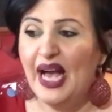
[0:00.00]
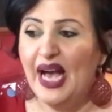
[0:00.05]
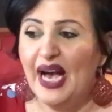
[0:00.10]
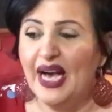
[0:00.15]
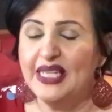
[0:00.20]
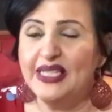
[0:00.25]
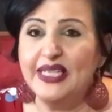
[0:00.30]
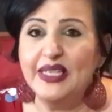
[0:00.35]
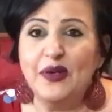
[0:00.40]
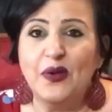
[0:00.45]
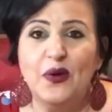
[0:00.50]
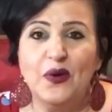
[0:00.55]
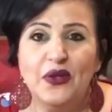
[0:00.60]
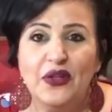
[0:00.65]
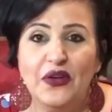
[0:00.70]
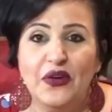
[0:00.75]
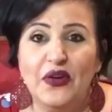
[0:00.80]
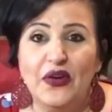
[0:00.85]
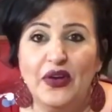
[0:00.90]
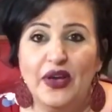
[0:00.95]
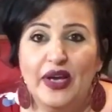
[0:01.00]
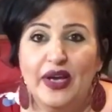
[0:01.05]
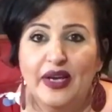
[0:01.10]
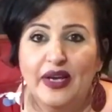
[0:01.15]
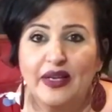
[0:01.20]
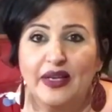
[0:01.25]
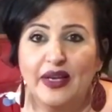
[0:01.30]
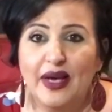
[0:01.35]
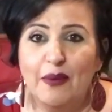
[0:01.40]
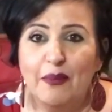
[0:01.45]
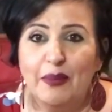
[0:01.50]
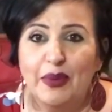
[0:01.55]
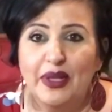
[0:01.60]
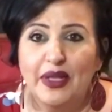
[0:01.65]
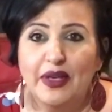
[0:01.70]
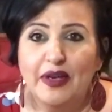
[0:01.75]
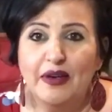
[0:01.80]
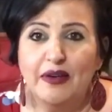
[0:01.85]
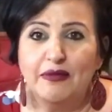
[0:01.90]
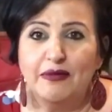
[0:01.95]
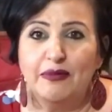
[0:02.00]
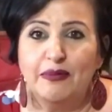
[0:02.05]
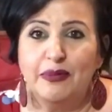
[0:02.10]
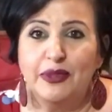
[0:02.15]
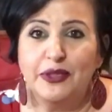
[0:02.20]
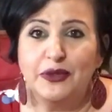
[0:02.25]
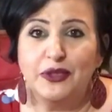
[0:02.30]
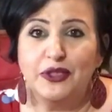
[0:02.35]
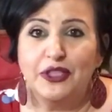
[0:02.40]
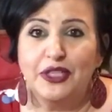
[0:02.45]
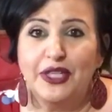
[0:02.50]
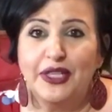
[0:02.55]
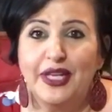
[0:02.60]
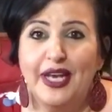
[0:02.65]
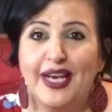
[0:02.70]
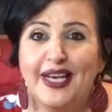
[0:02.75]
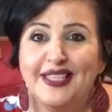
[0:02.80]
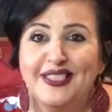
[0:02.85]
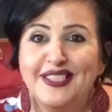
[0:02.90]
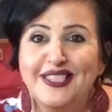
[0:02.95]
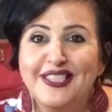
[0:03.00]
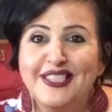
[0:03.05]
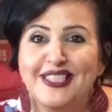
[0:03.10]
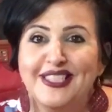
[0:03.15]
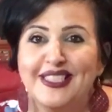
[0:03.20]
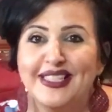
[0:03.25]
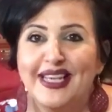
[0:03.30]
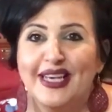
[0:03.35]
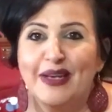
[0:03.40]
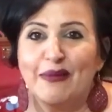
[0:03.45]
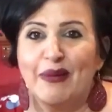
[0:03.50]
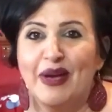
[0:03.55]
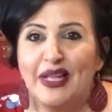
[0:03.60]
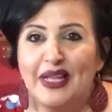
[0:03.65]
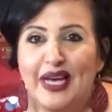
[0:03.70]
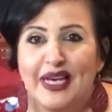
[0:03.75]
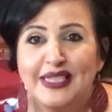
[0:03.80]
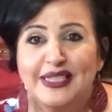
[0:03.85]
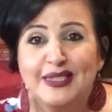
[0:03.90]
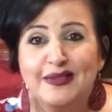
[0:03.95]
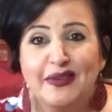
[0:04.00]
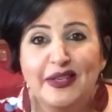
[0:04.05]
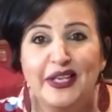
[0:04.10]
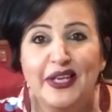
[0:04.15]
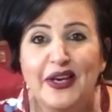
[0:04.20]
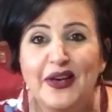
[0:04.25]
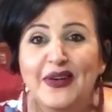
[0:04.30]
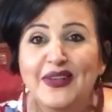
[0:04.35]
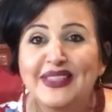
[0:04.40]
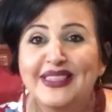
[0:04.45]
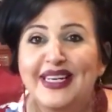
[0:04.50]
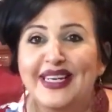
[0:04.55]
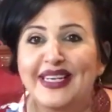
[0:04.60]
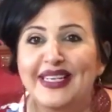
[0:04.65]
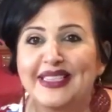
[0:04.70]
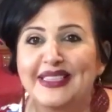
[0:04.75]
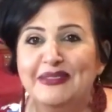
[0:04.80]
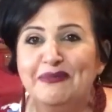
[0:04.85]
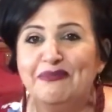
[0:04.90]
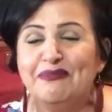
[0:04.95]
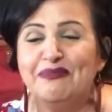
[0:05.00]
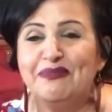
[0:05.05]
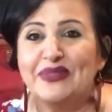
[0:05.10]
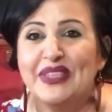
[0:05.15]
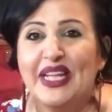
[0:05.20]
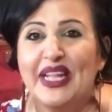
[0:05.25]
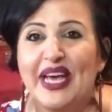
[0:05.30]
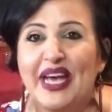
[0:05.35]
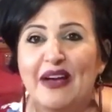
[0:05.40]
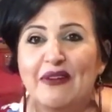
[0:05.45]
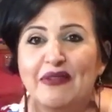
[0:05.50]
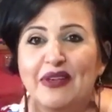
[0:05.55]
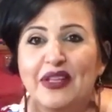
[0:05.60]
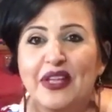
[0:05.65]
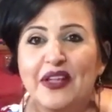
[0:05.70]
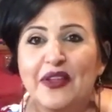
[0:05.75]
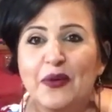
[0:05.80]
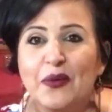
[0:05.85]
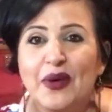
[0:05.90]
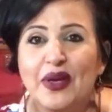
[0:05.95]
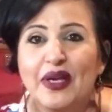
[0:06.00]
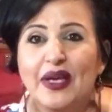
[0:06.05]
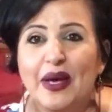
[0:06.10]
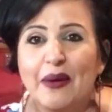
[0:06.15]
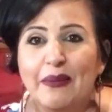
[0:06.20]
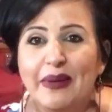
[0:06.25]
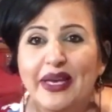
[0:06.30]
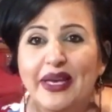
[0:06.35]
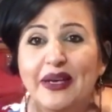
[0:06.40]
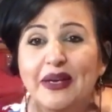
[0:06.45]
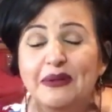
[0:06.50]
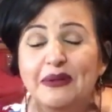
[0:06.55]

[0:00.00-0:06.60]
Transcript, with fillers: I did order a couple of Patricia Nash, like my last video, um, and I have another one coming.